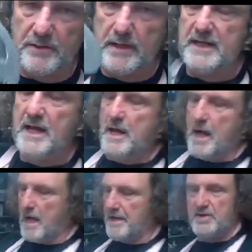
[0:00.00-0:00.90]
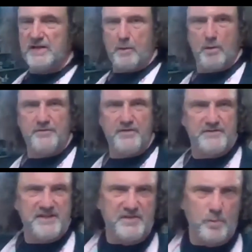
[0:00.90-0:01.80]
great. I usually get
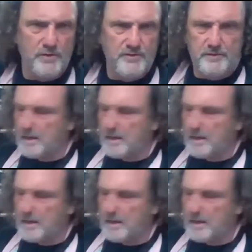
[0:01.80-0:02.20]
150s and